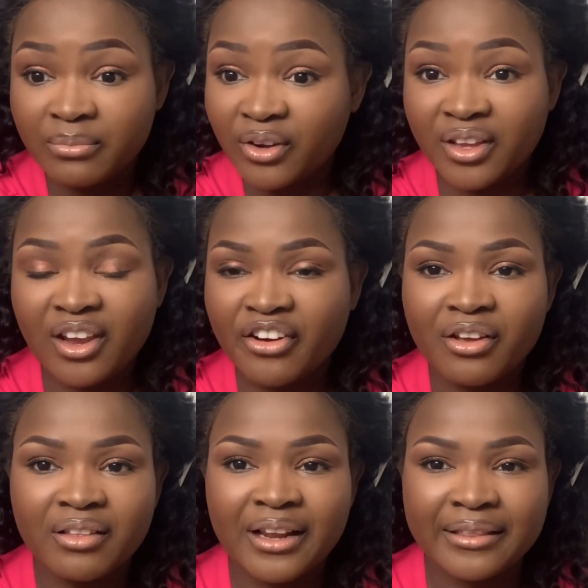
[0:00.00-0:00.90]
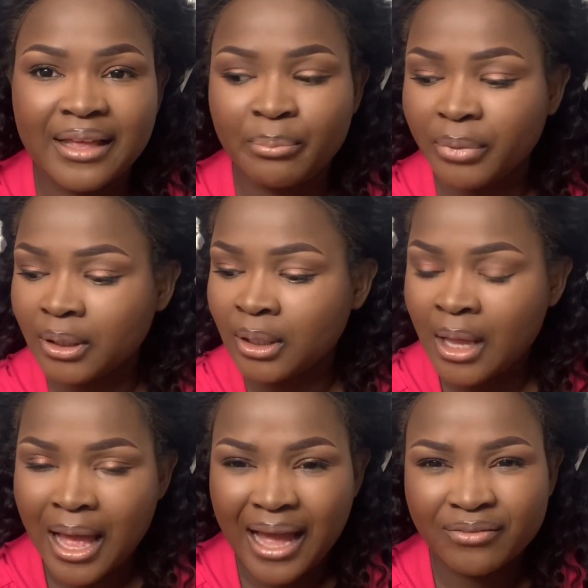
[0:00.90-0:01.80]
Well, here nothing like that, but
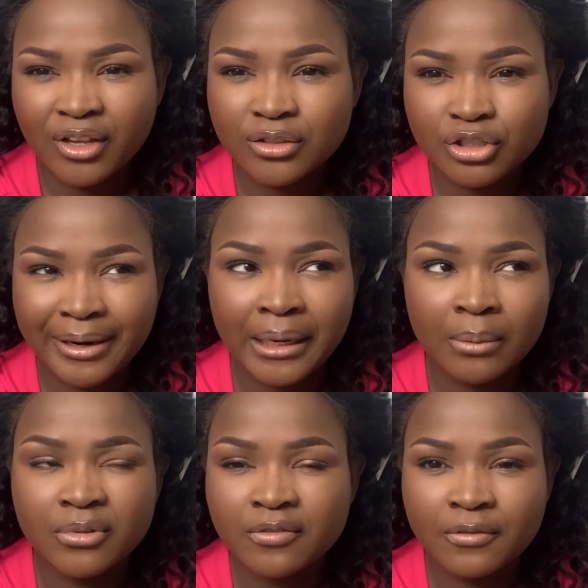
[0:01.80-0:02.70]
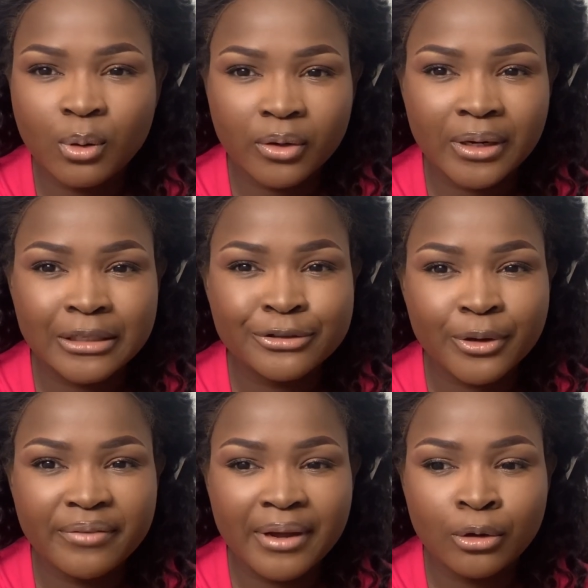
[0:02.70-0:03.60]
I've not tried that before. I don't
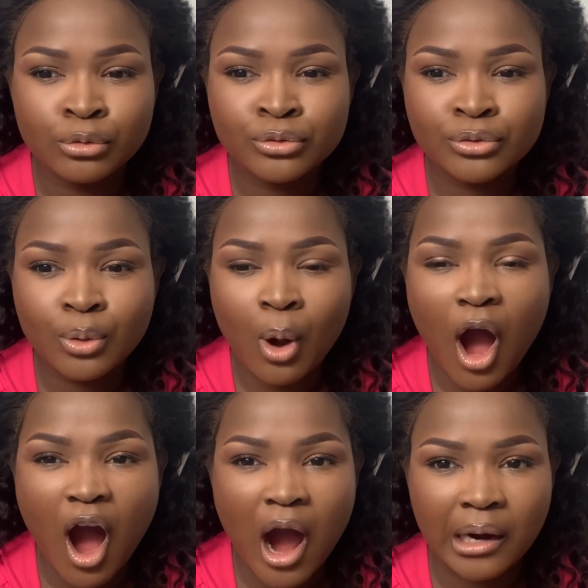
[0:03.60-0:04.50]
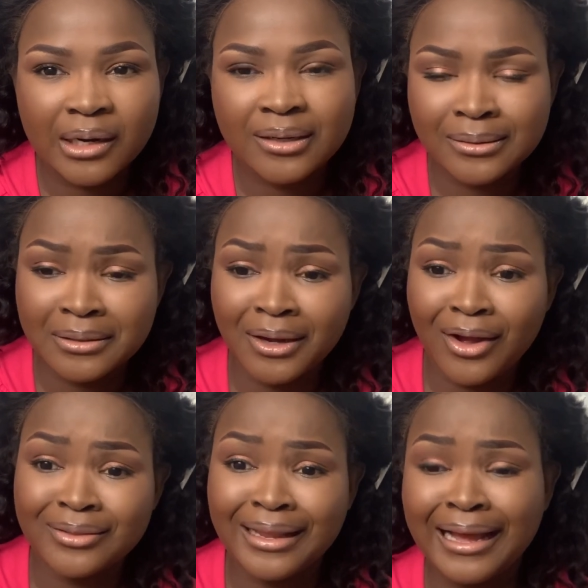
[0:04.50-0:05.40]
know if I'll look so awk
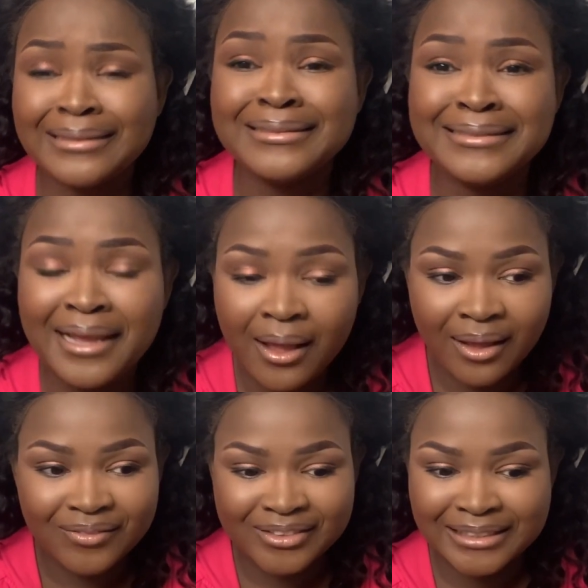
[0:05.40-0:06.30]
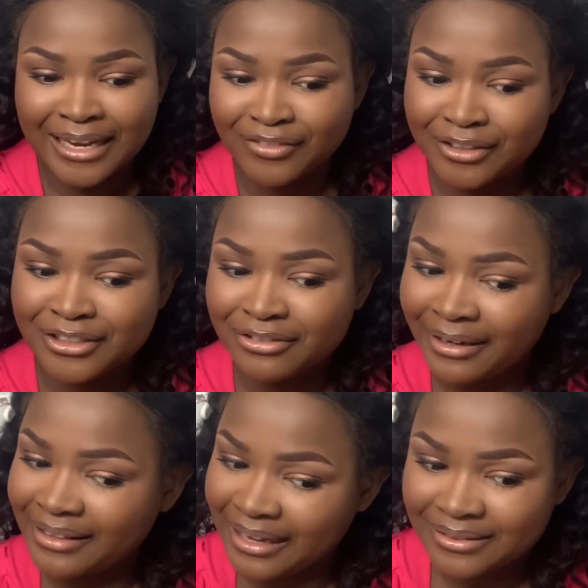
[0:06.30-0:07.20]
on that, because I've not
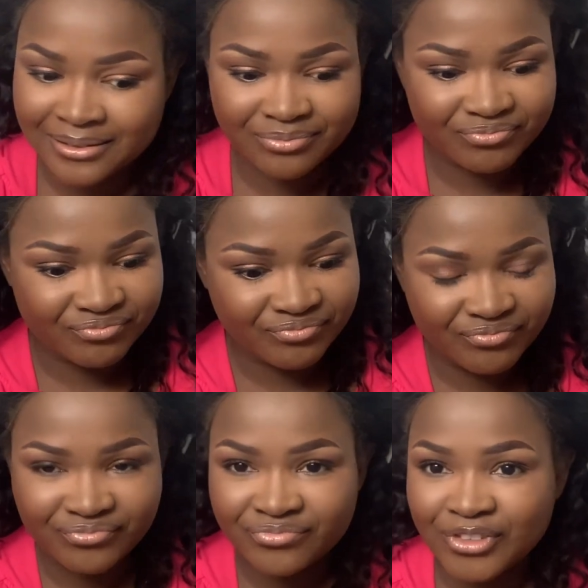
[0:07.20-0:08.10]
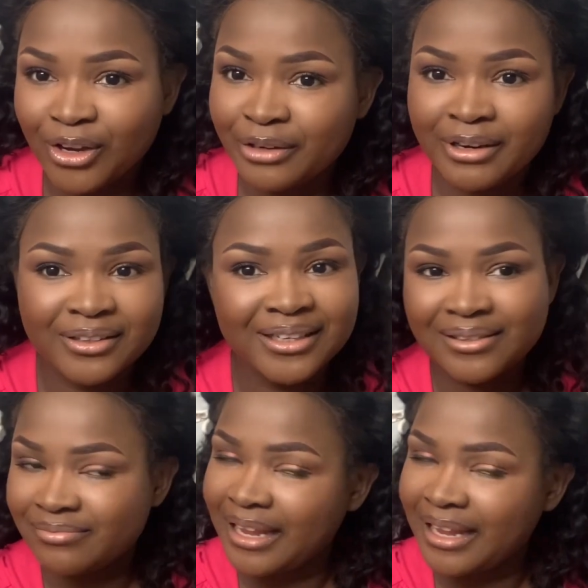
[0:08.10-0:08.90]
tried that on a regular